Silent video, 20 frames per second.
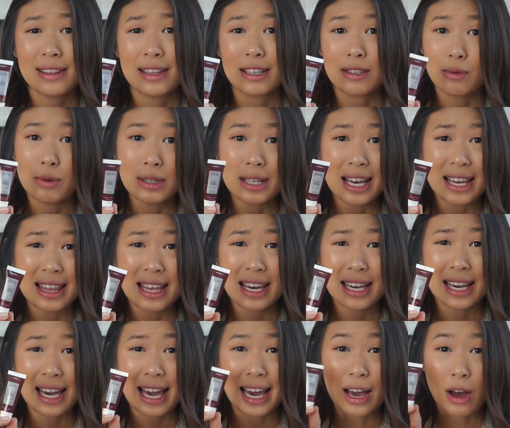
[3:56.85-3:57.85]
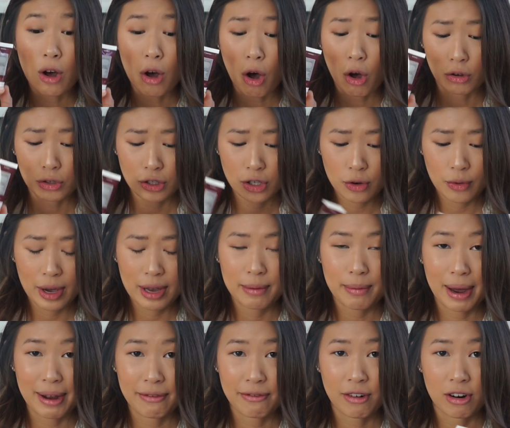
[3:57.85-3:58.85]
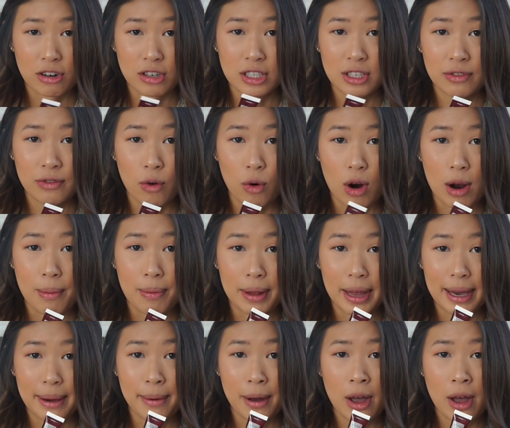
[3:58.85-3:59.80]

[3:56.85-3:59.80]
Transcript: This was, I think, also in my first Sephora Play